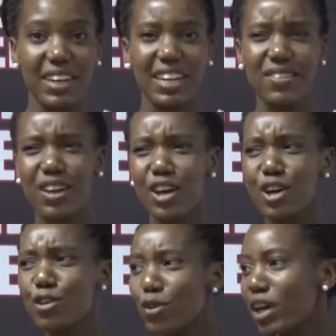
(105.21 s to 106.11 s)
us.
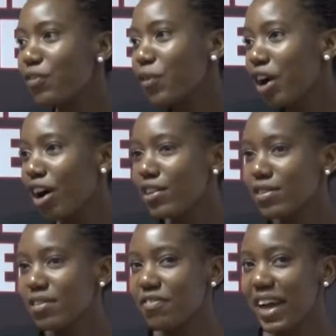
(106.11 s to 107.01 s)
So if we are to
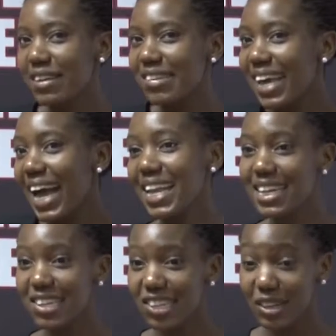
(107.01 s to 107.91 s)
in fact
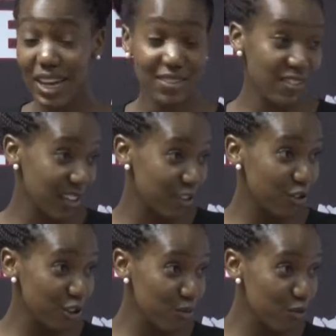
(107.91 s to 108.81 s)
challenge as a
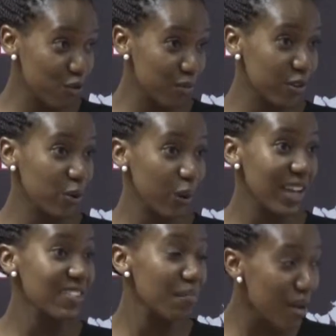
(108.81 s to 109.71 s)
student movement or
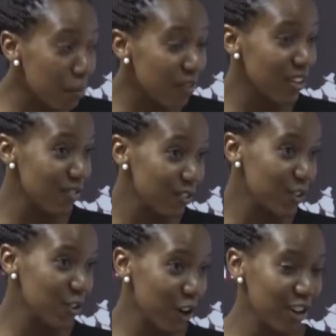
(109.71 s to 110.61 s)
as a member of the South African
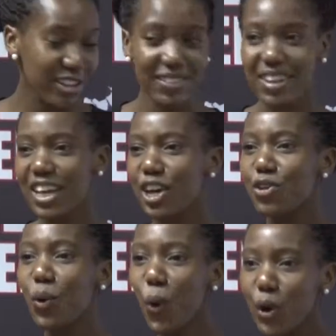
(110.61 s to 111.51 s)
Student Congress,
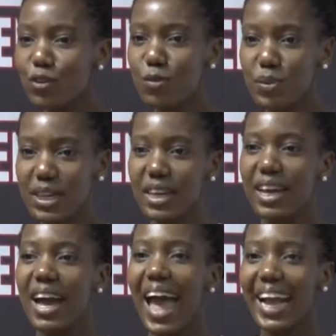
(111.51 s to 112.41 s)
you ought to be
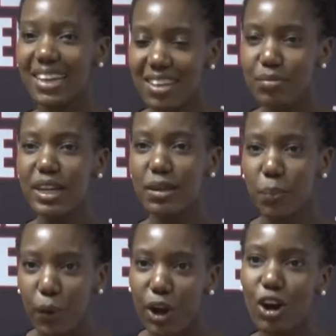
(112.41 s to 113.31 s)
academically
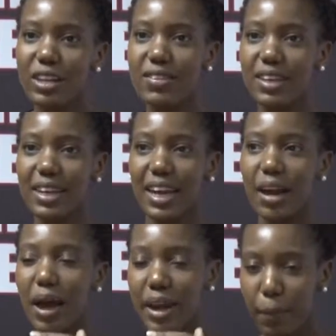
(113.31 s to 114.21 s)
boycotting
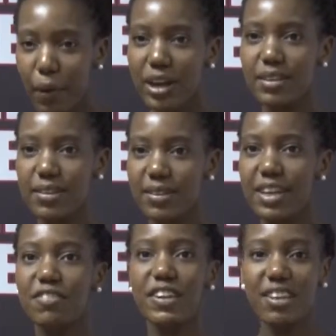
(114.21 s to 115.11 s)
an apartheid
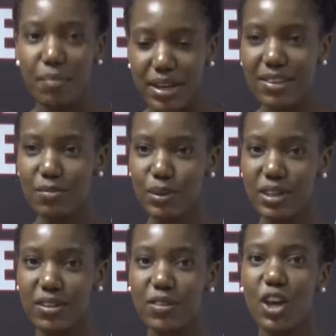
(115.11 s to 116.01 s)
state fundamentally
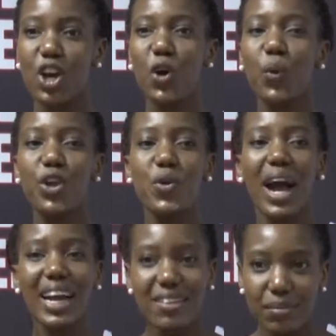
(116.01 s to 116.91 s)
because when you
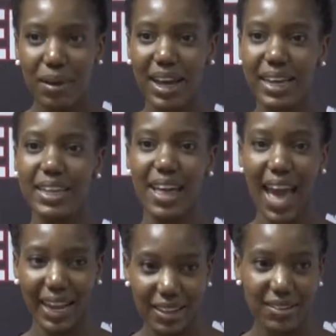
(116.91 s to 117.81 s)
undermine their
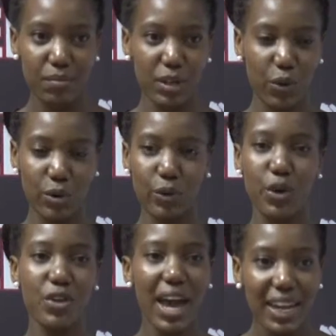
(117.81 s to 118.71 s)
academic work,
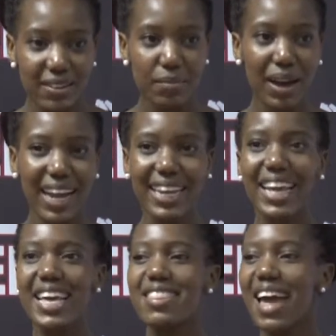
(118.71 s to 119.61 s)
when you undermine
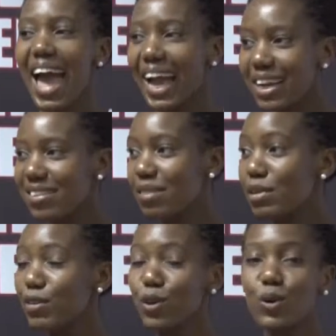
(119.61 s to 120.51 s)
their
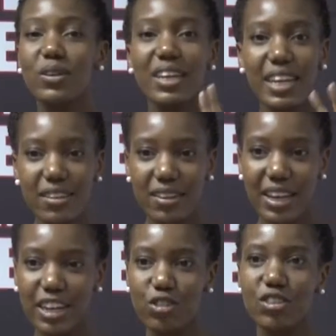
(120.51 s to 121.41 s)
academic so-called
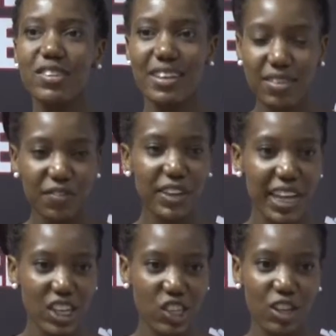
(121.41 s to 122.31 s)
intellectual
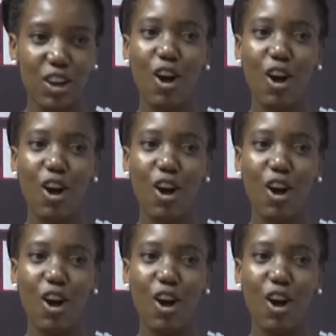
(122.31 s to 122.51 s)
justification